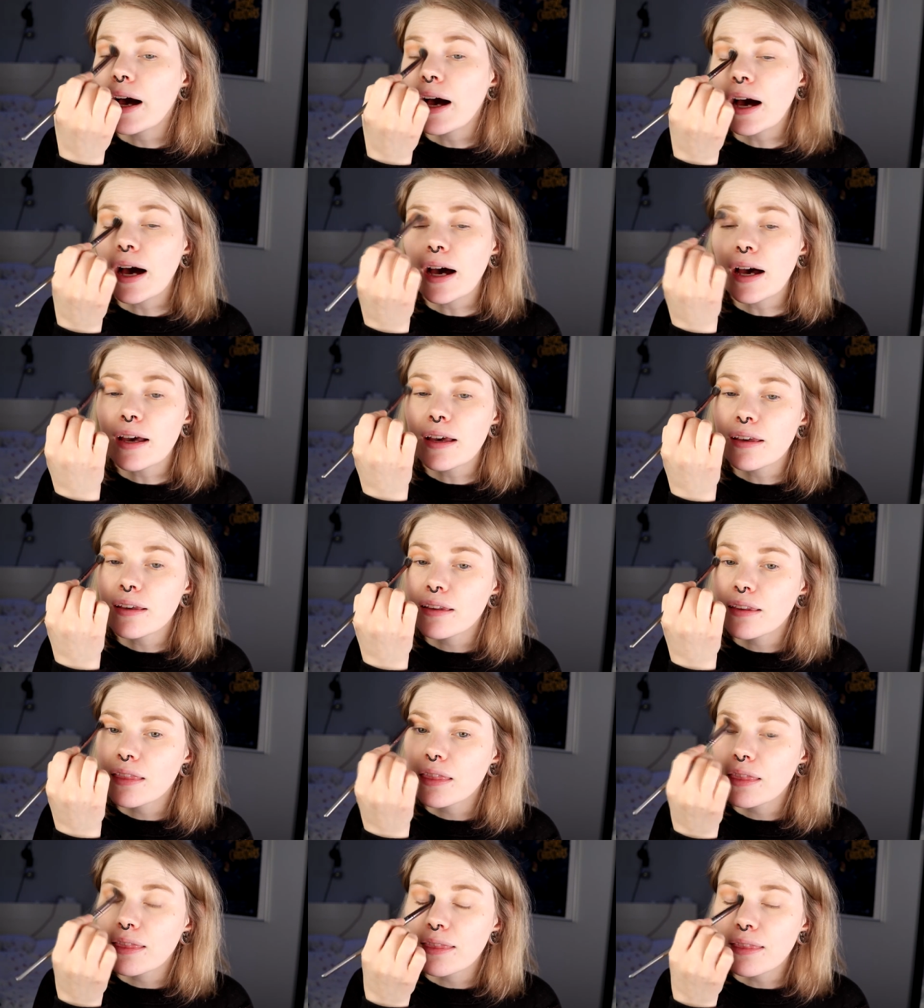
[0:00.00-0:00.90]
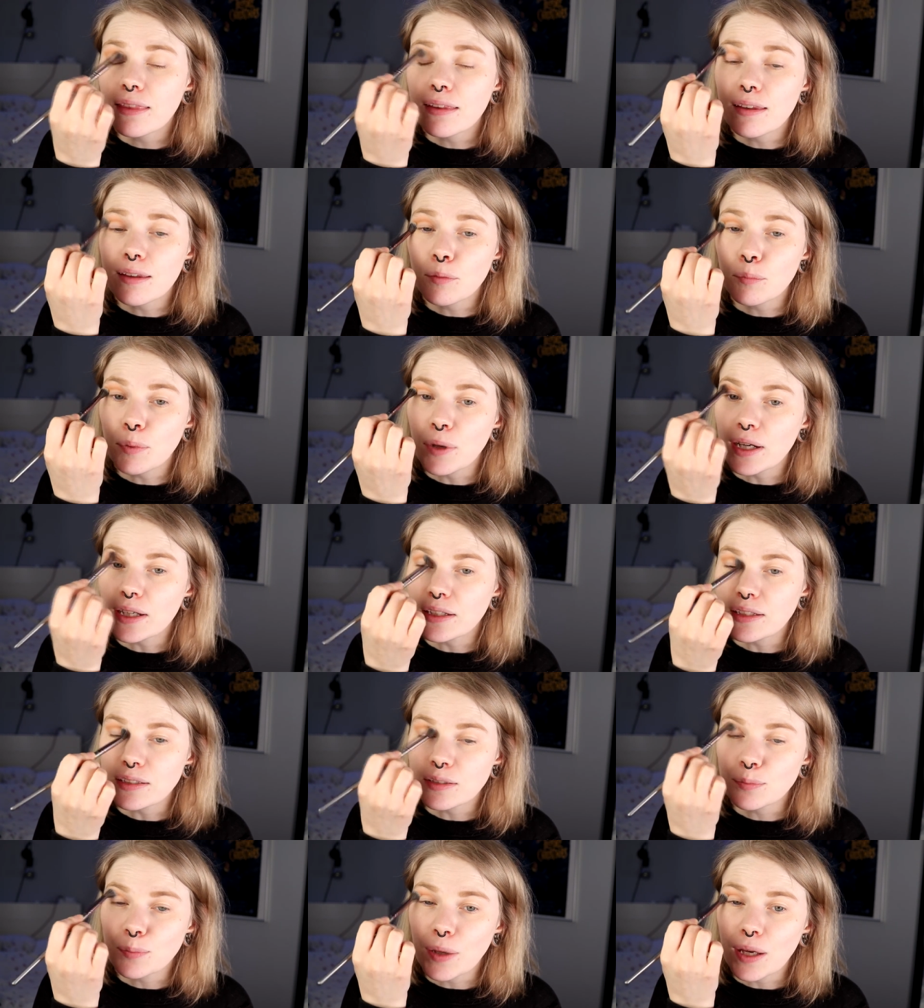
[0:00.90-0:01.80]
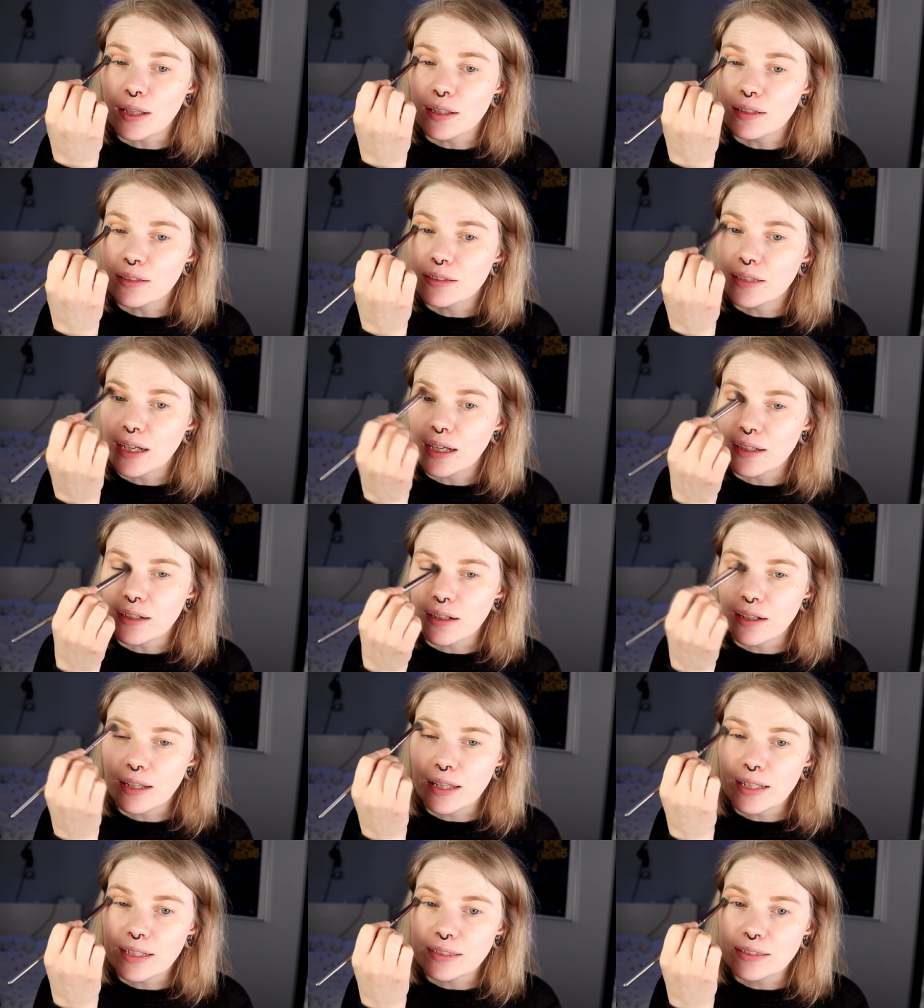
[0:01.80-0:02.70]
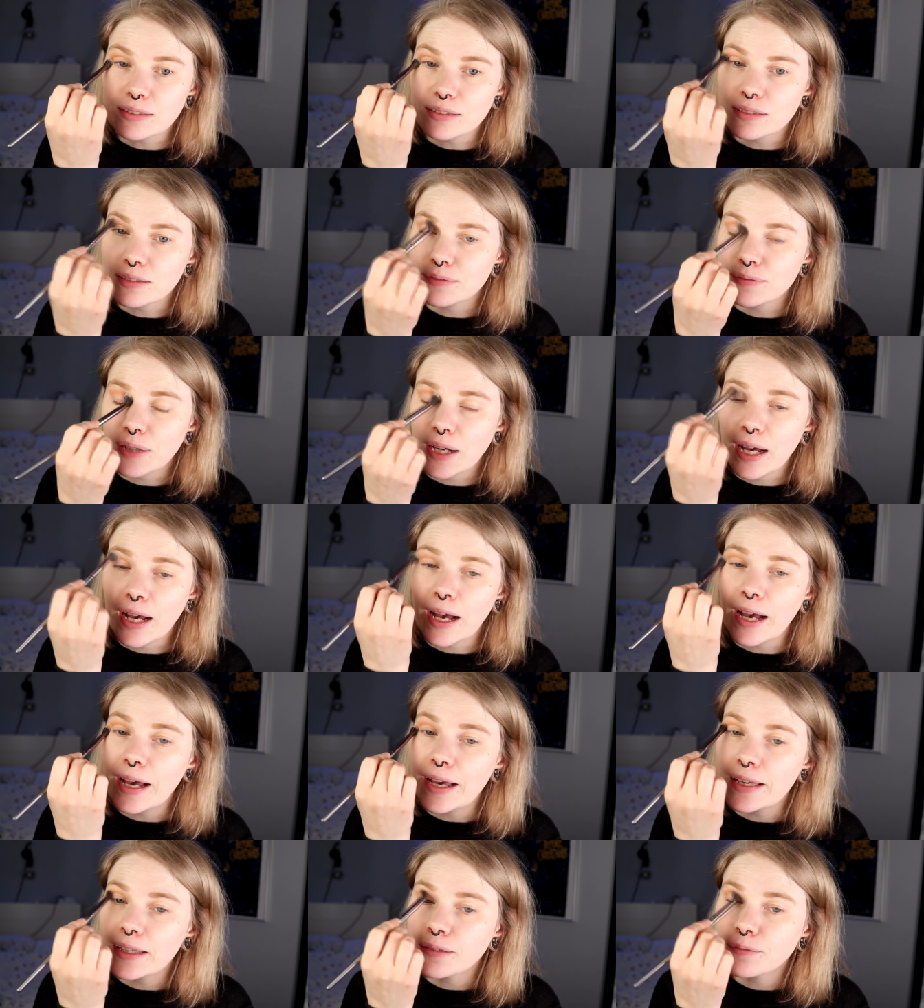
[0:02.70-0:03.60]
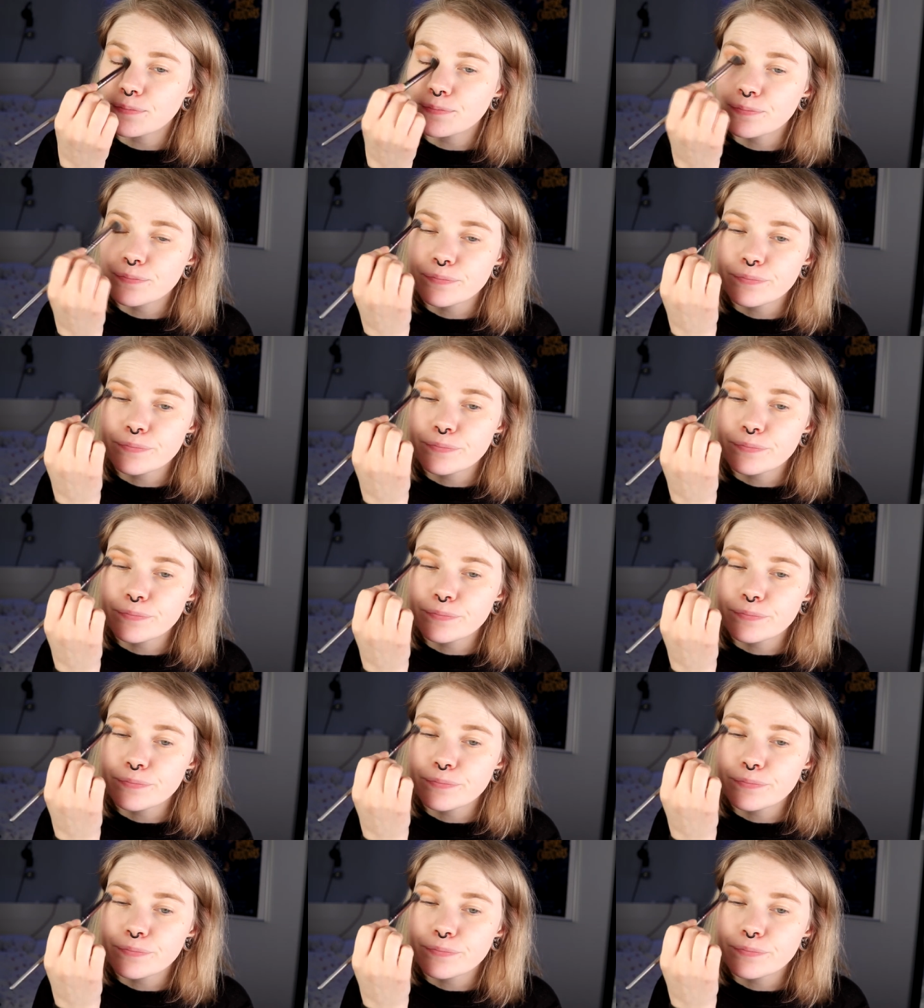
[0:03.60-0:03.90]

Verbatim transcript: I did buy this palette kind of late. I